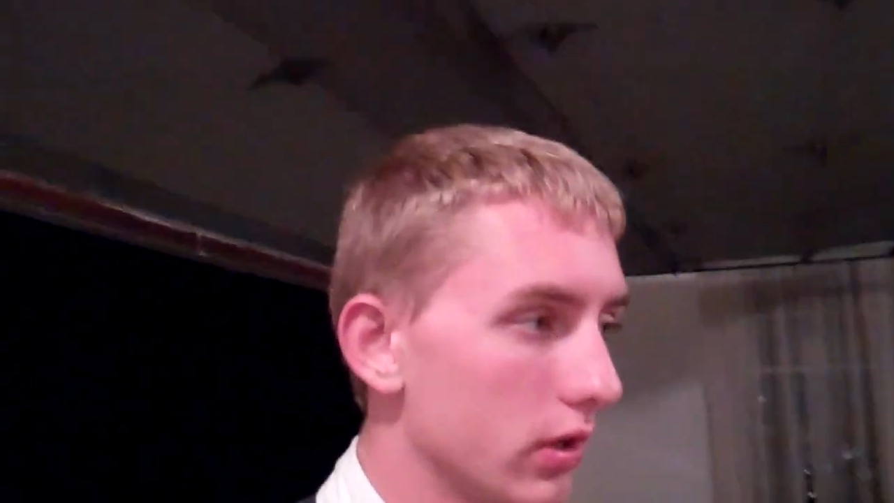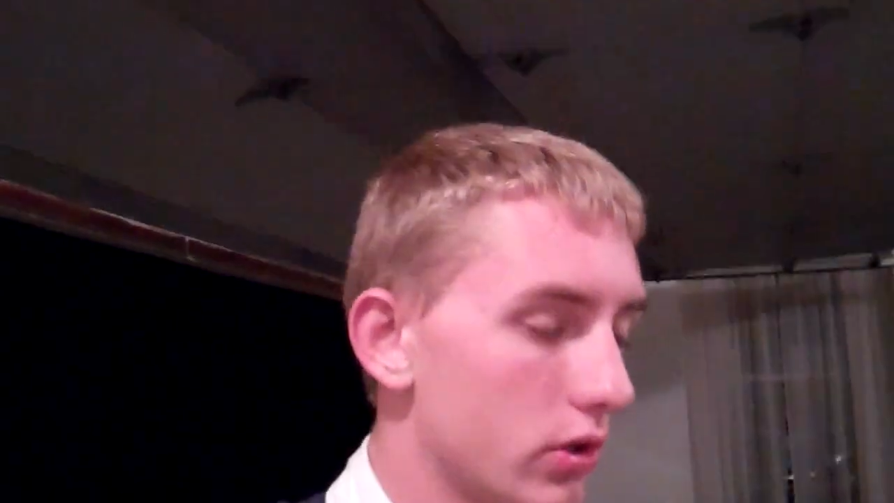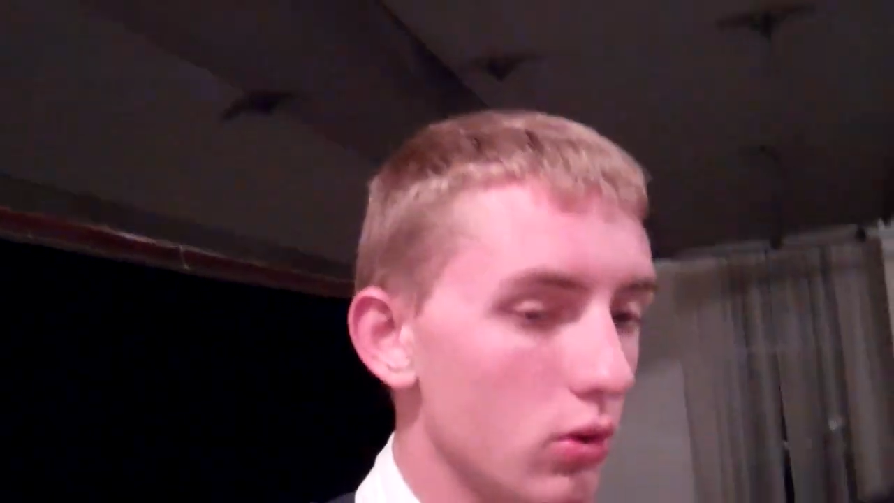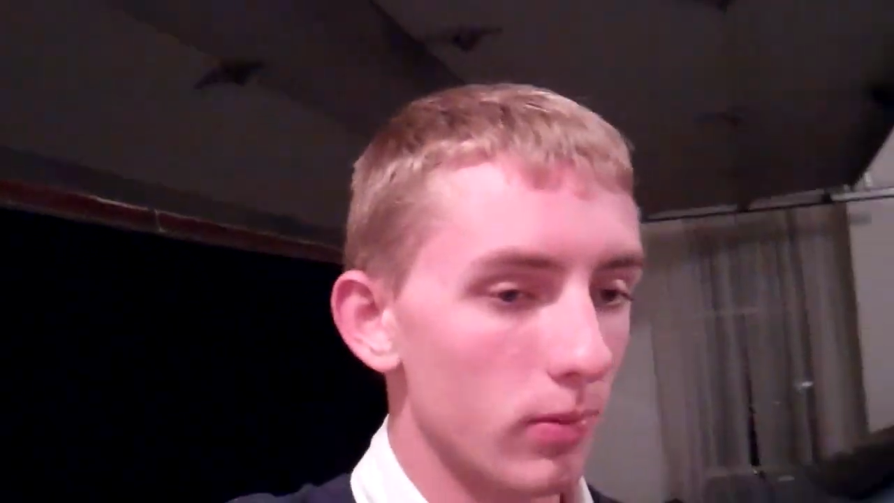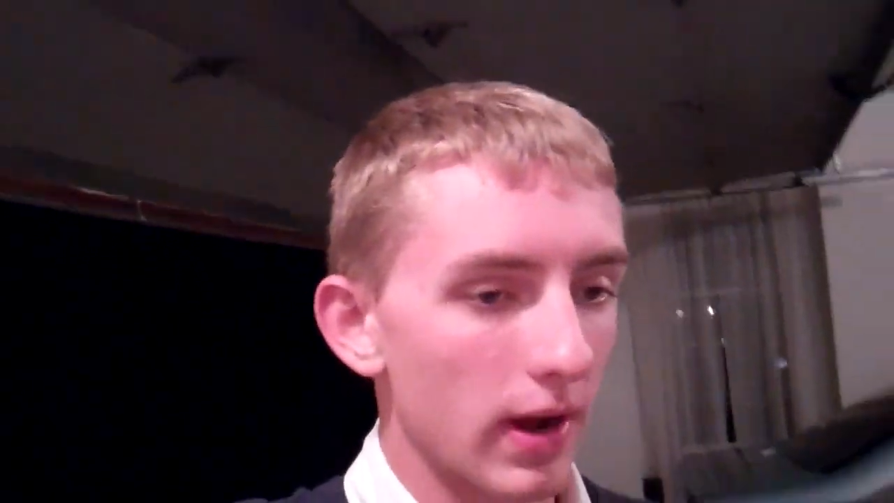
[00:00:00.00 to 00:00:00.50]

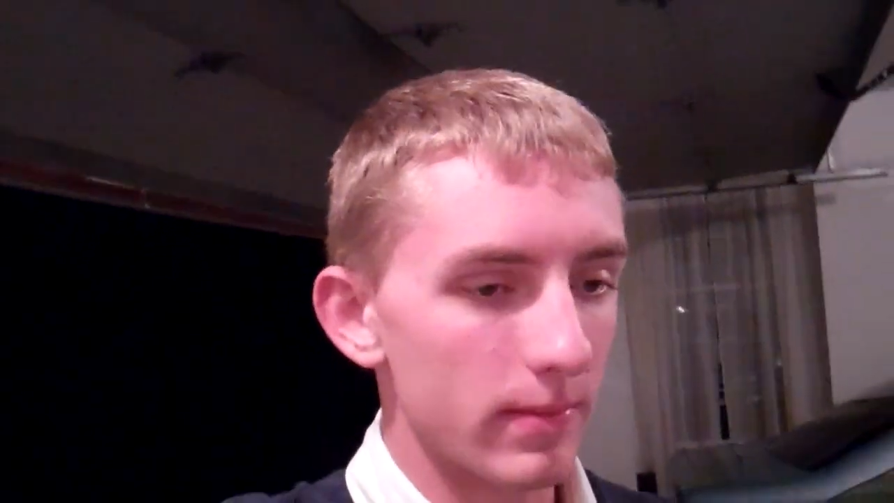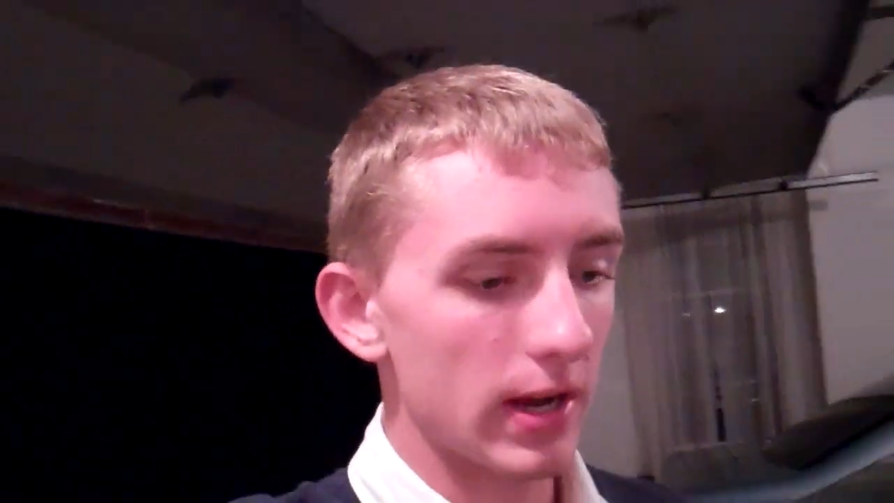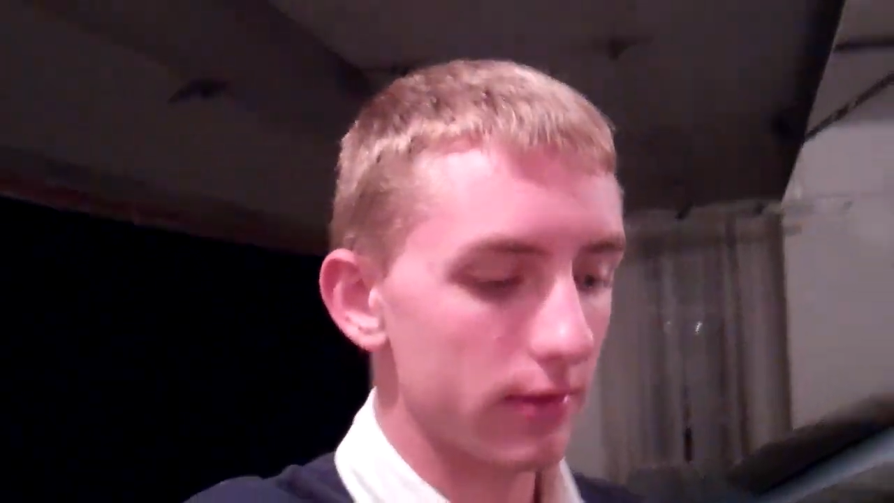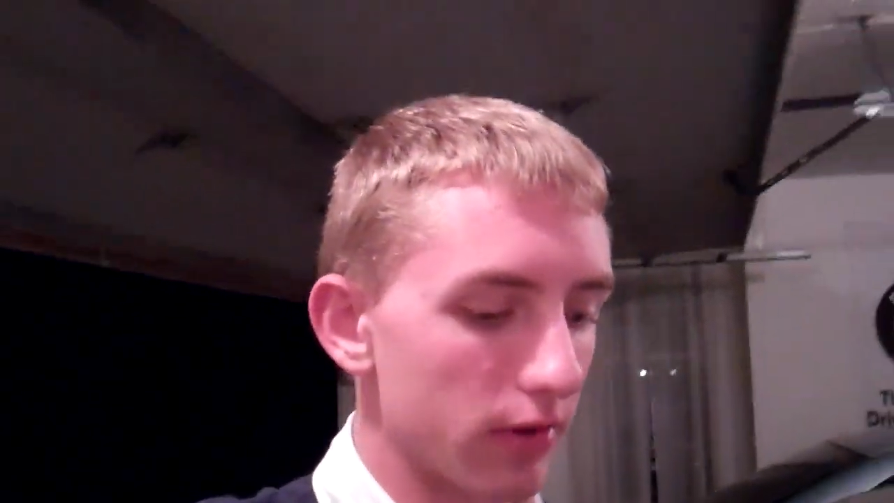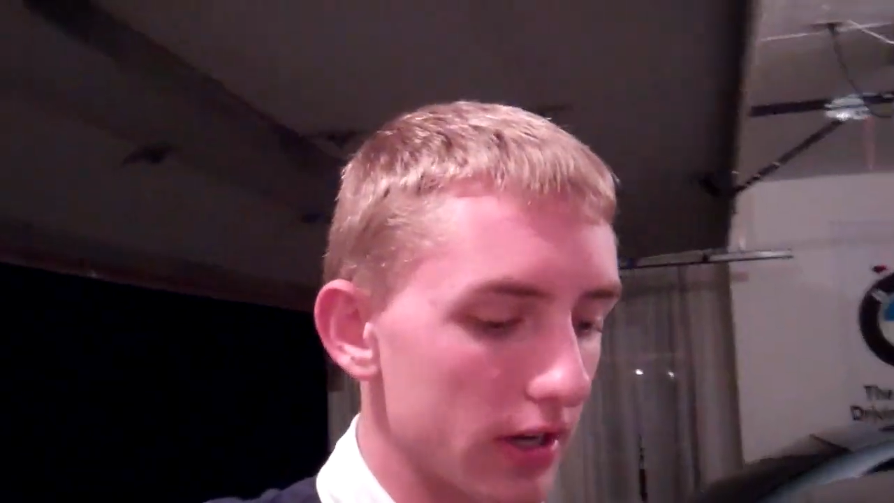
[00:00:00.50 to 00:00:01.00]
two of my
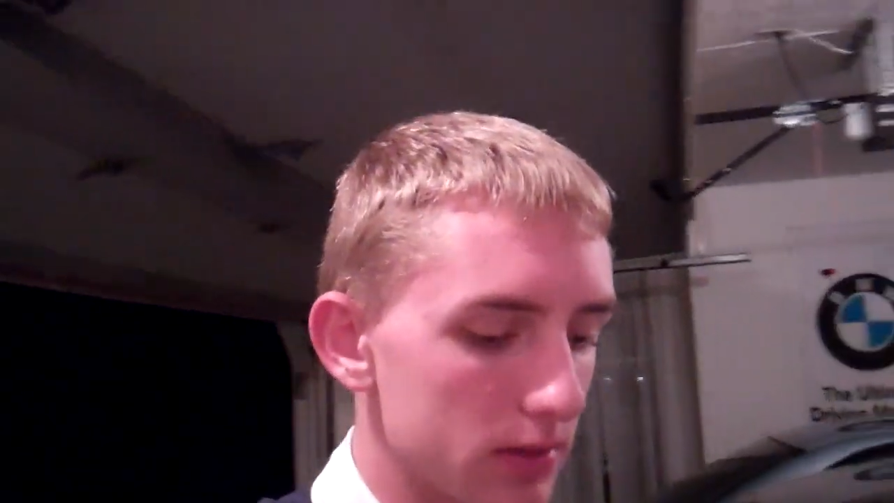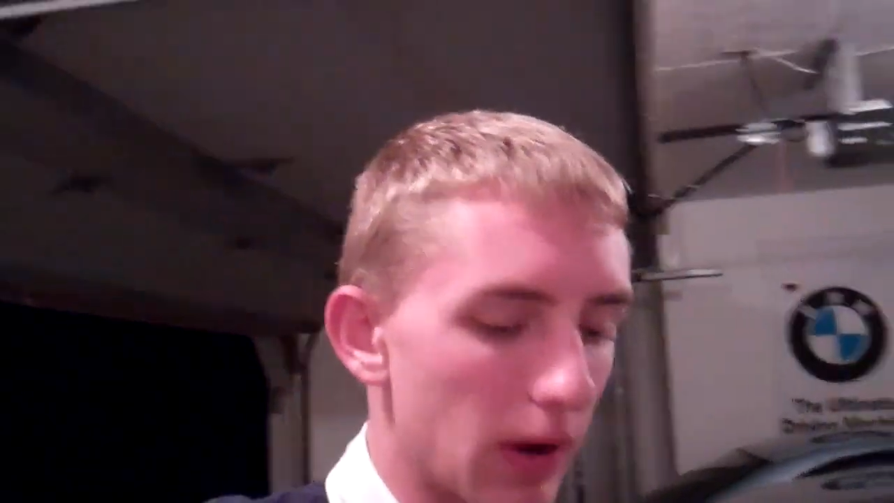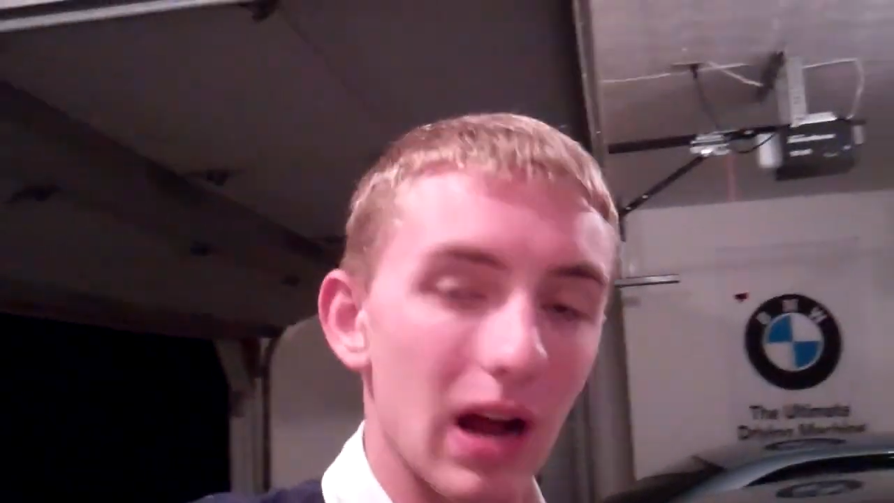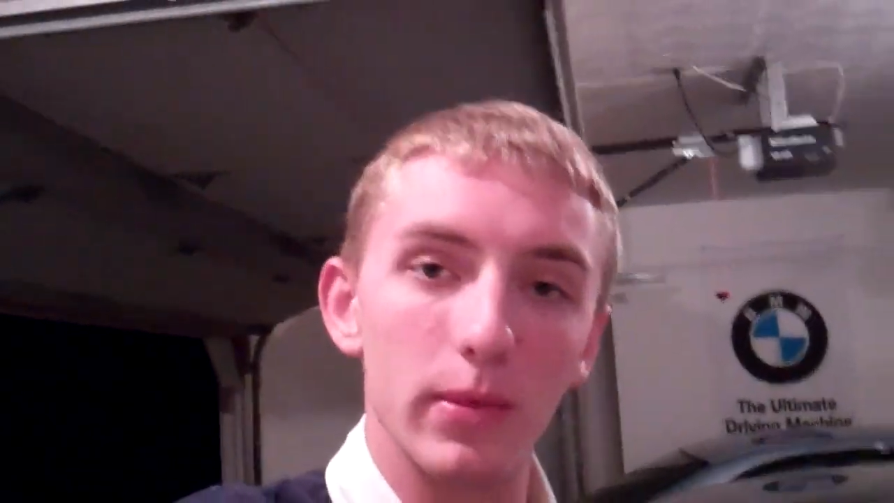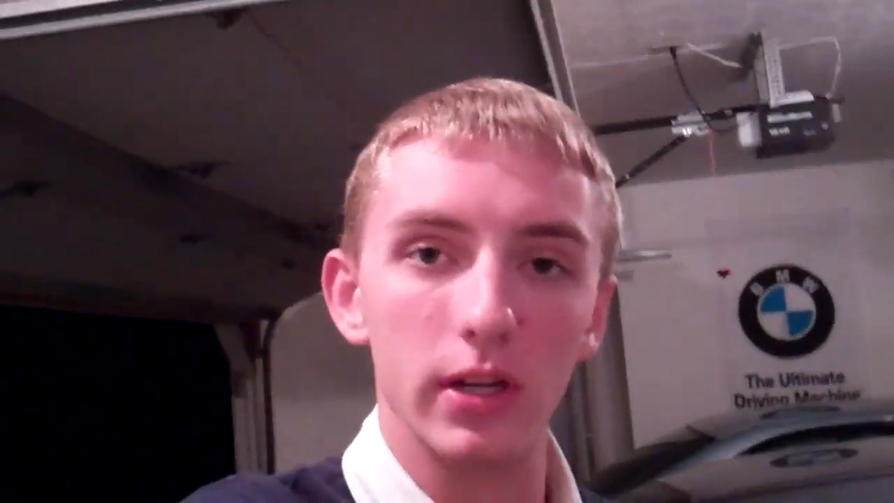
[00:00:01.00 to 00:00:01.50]
main friends,
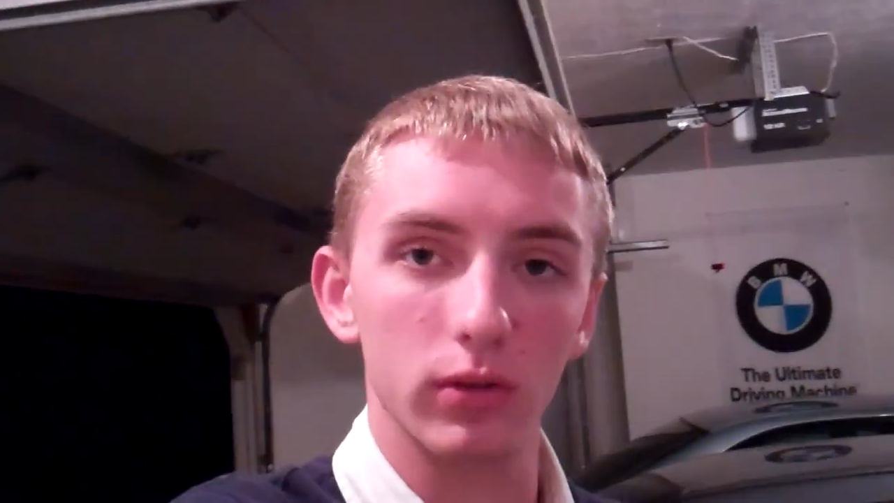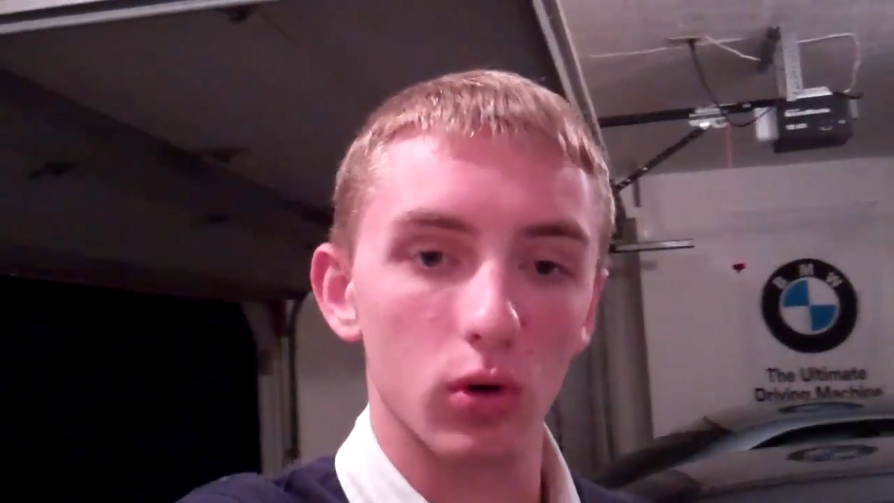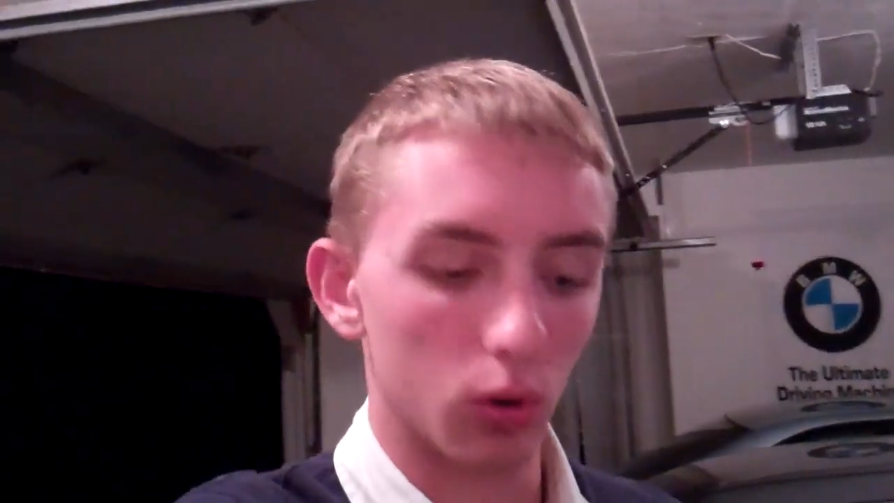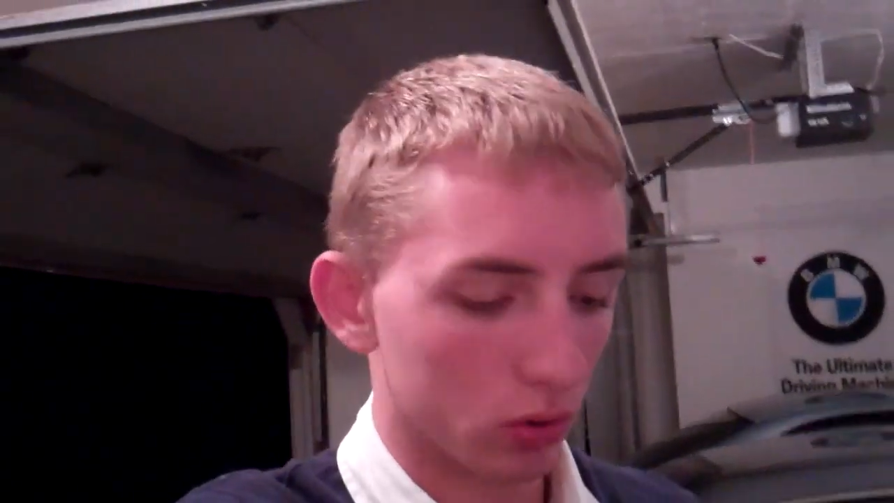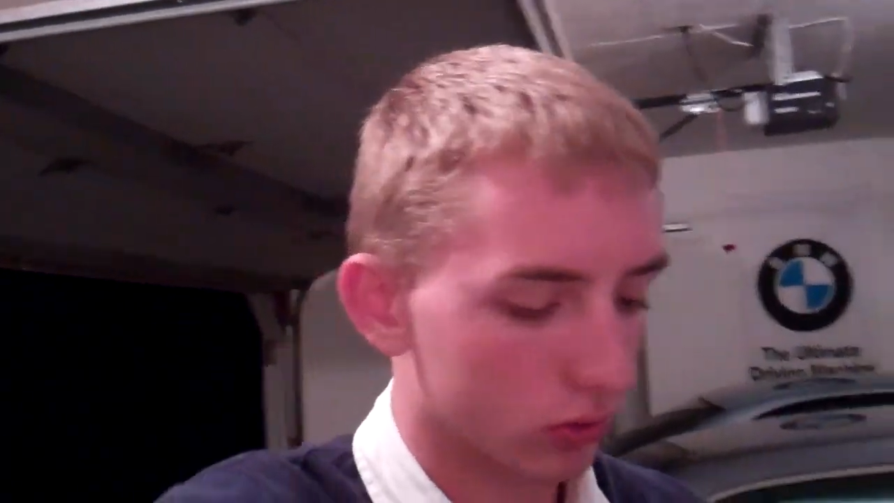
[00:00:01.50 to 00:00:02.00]
Bobby and
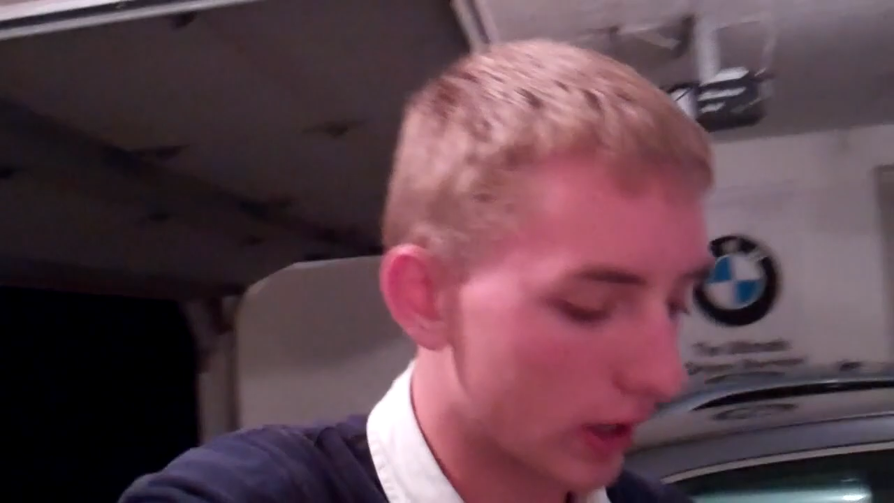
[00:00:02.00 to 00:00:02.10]
Colt,